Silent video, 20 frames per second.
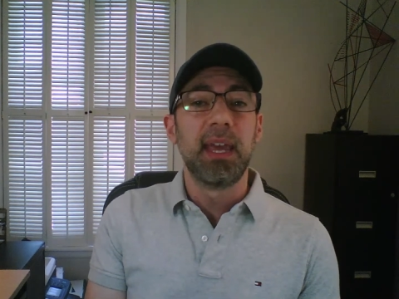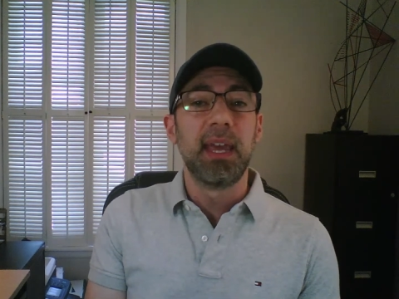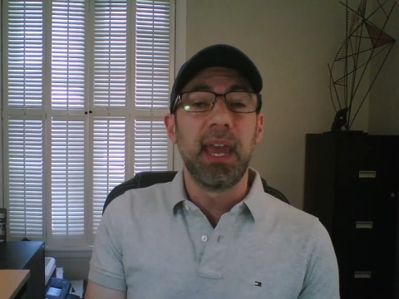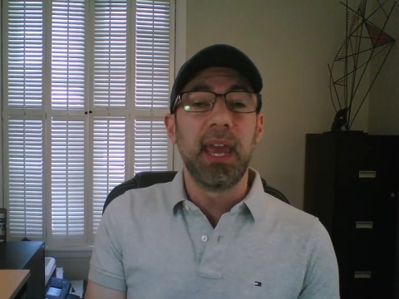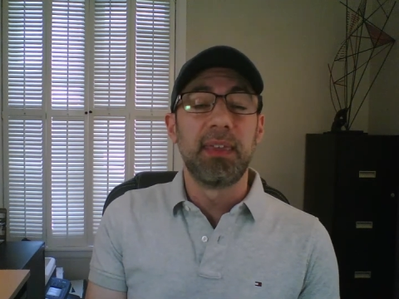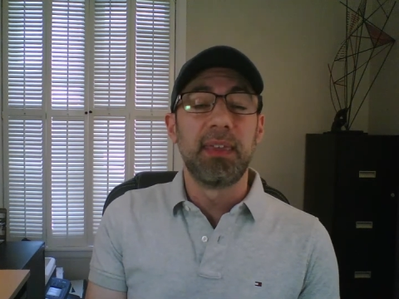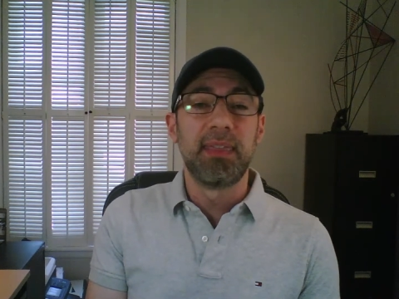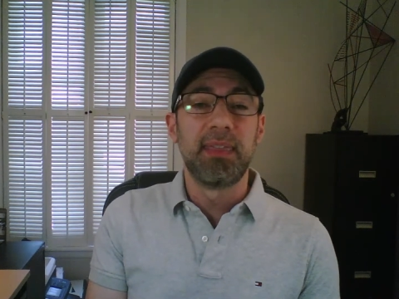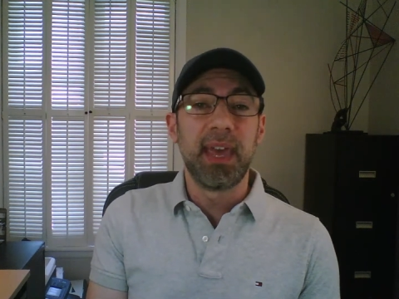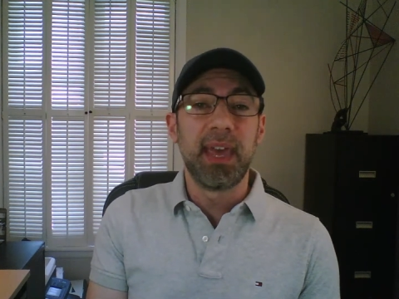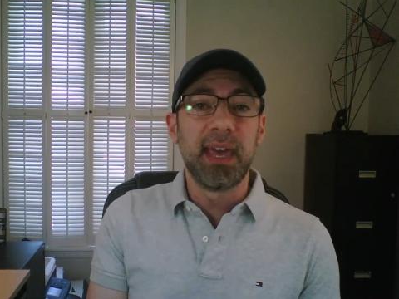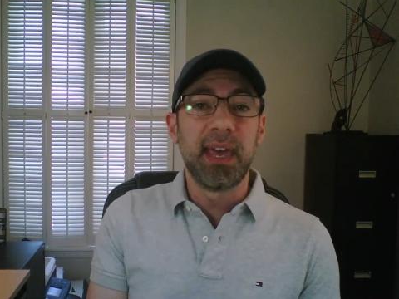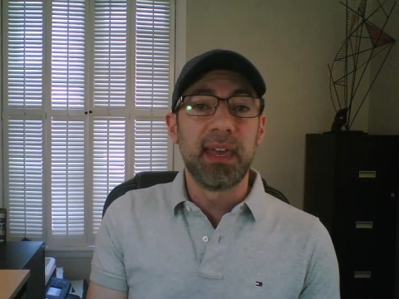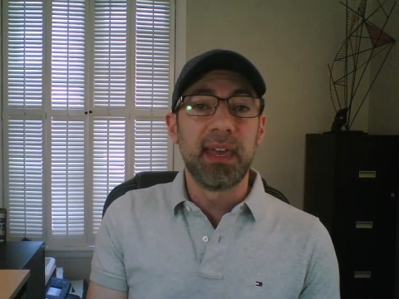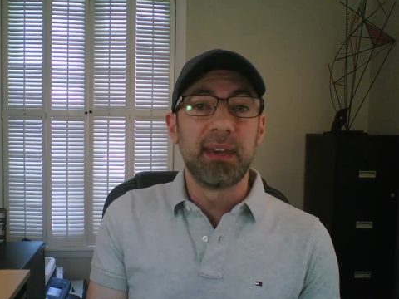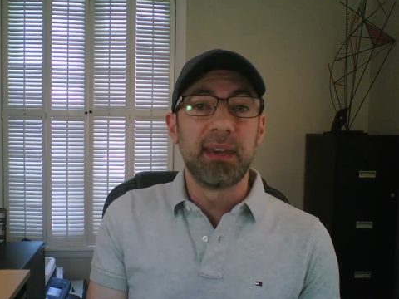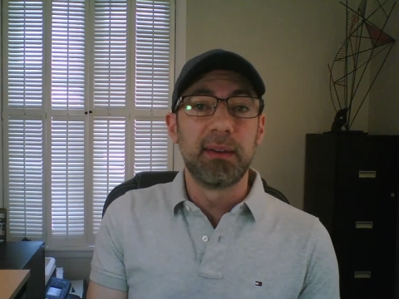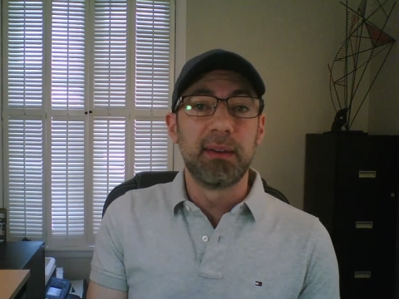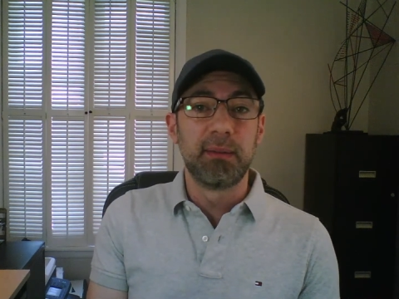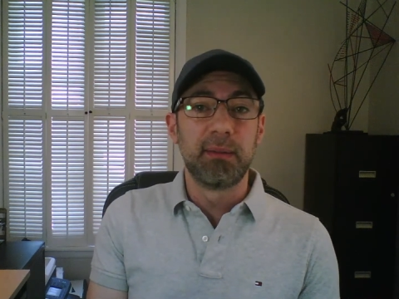And
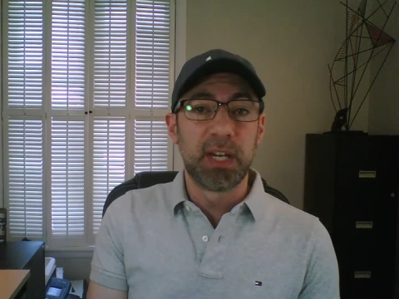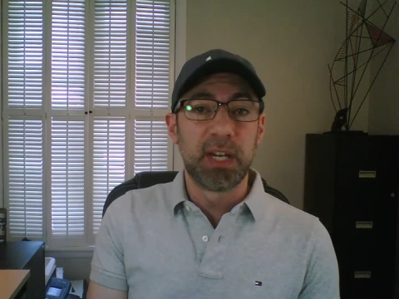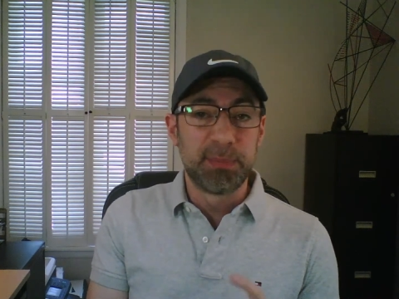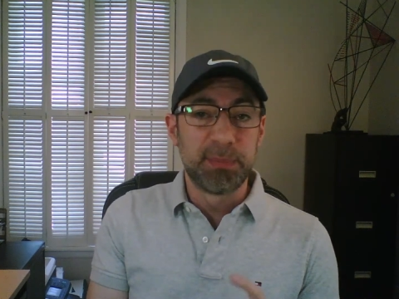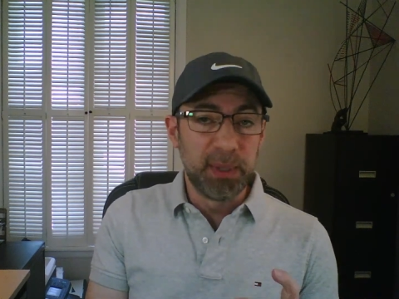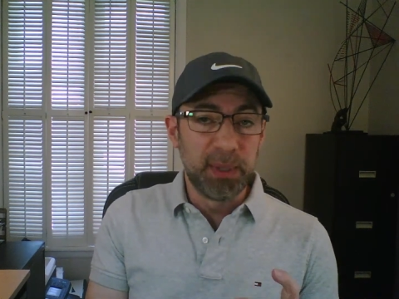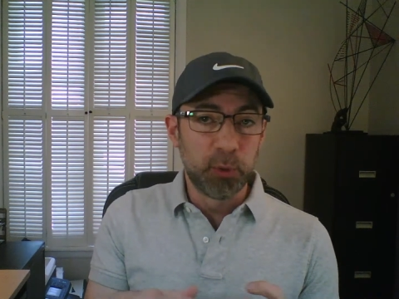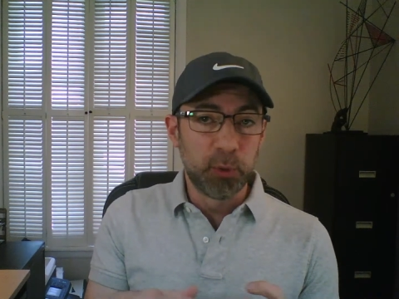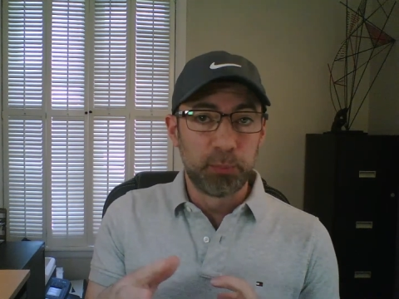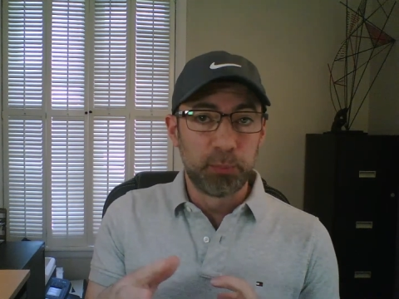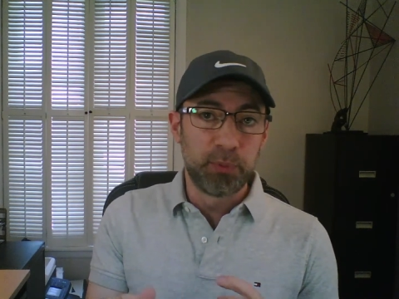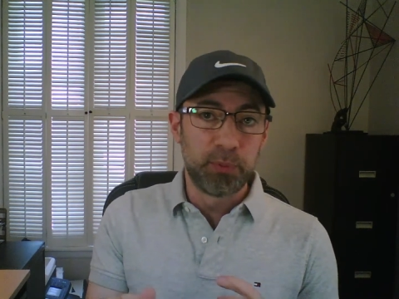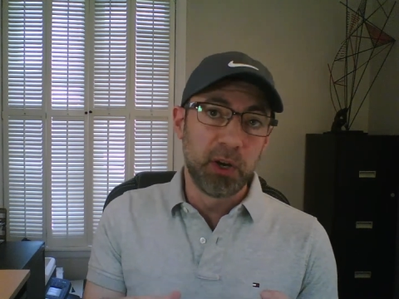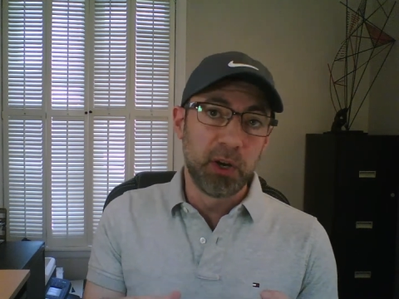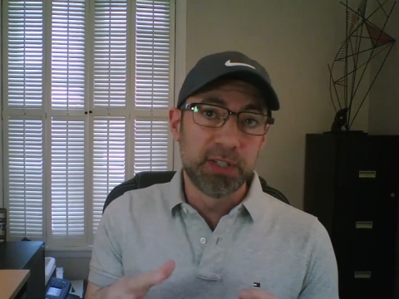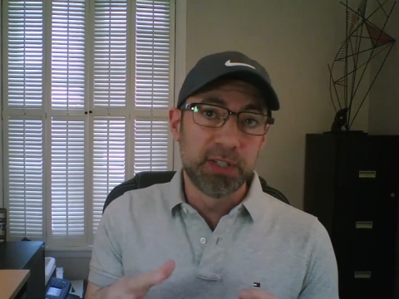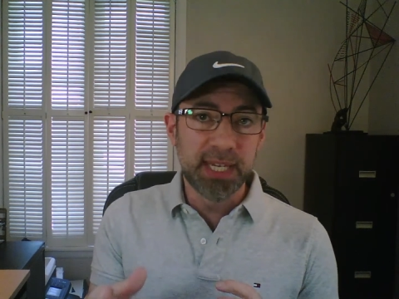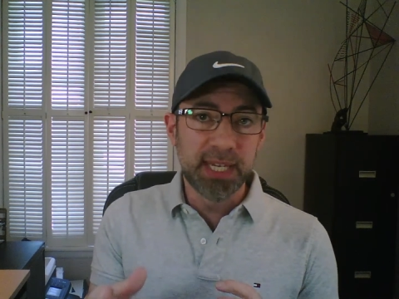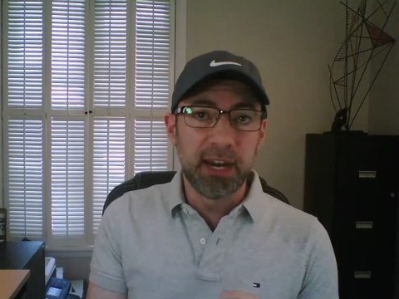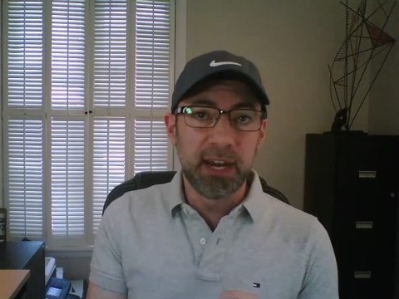then because people are
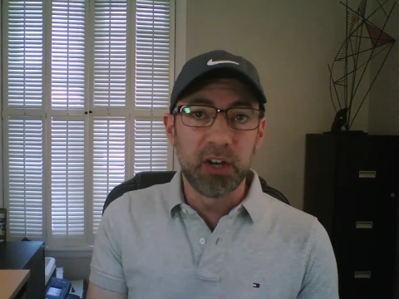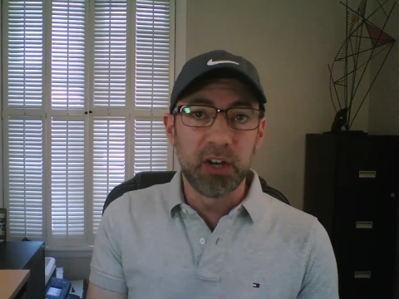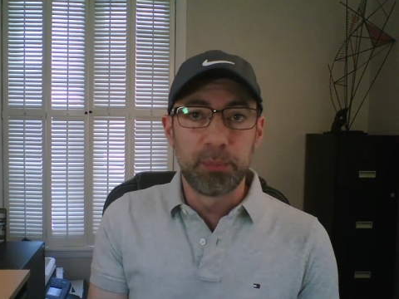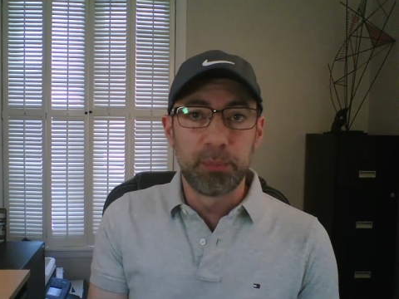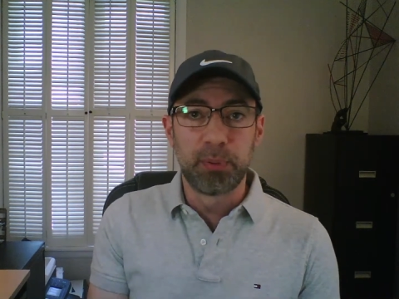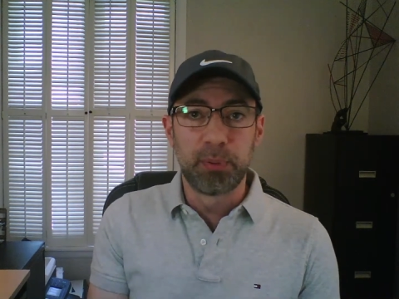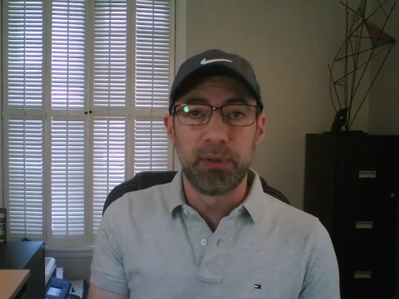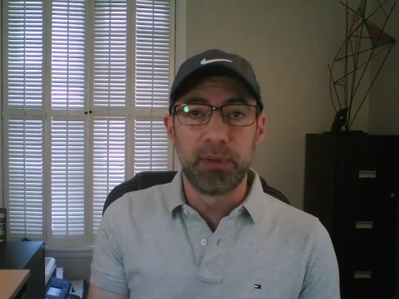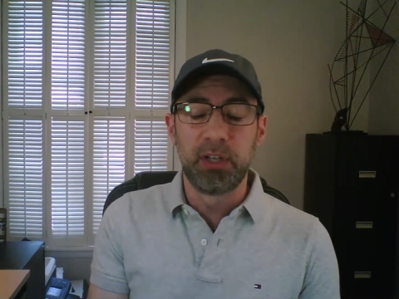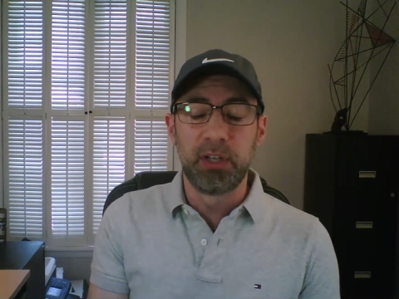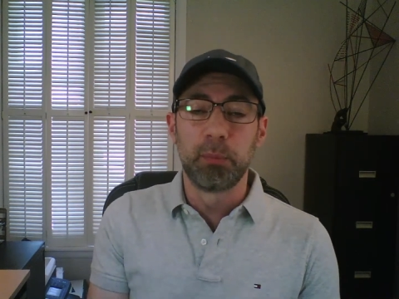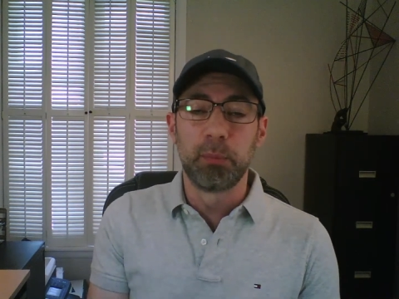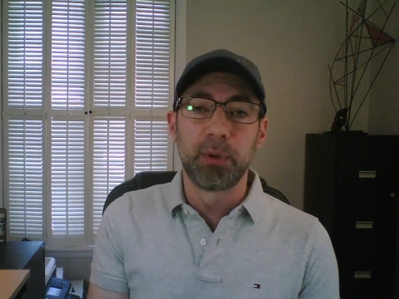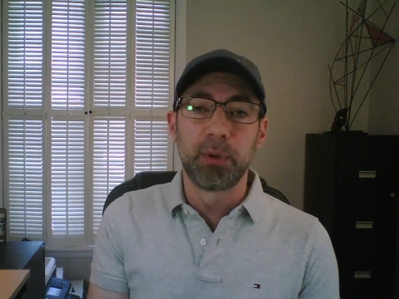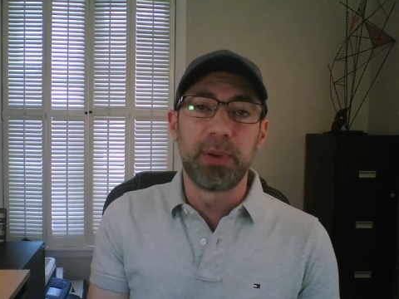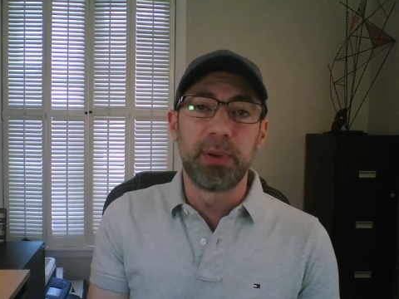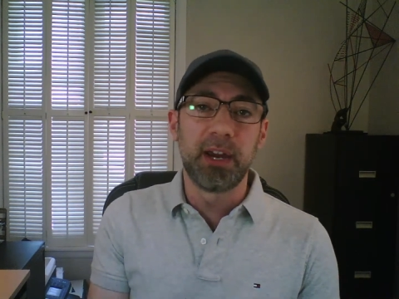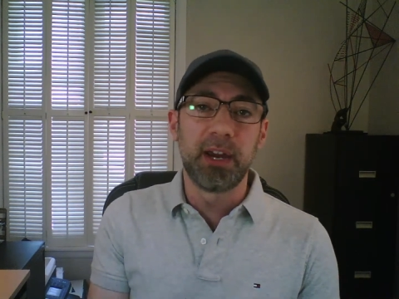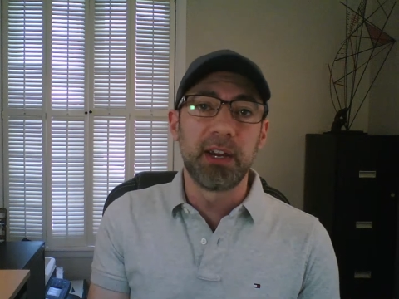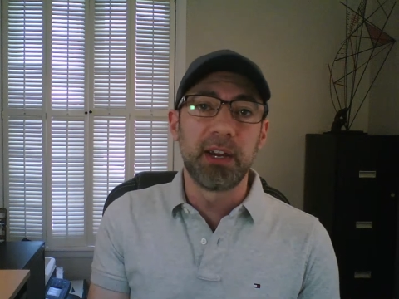scared of
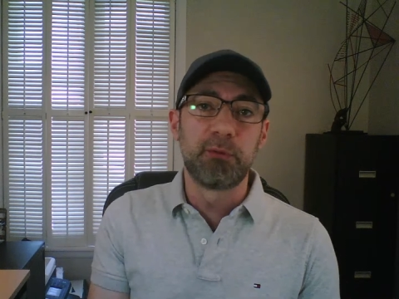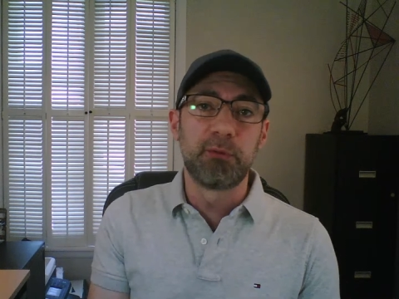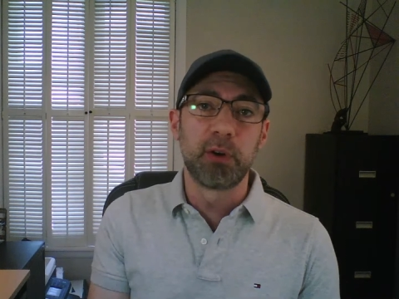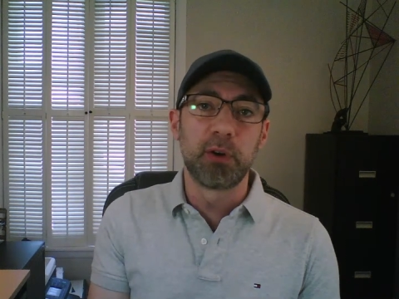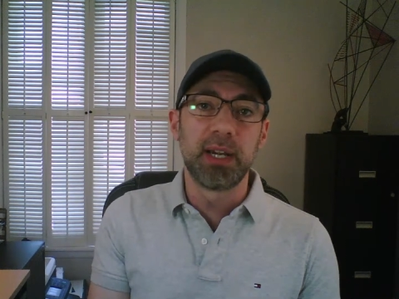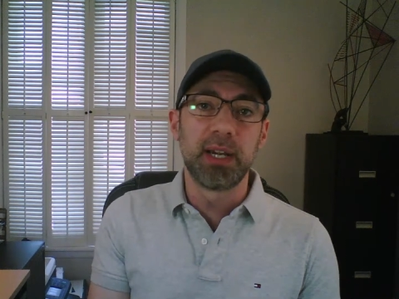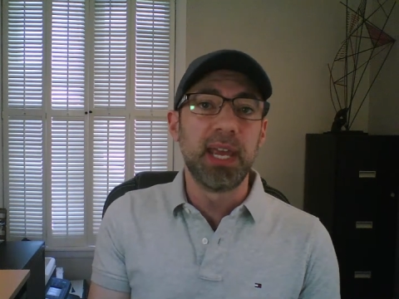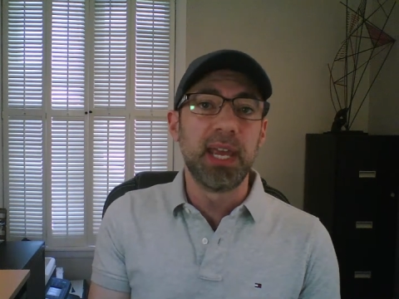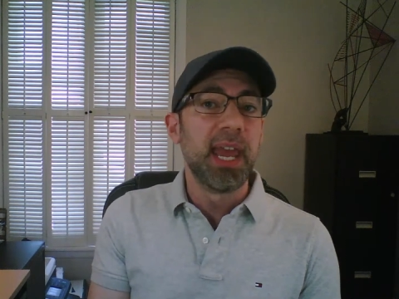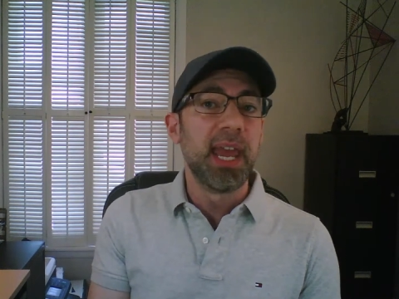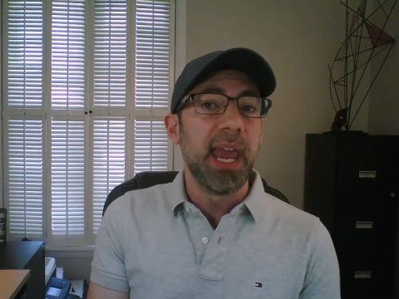preparing for it,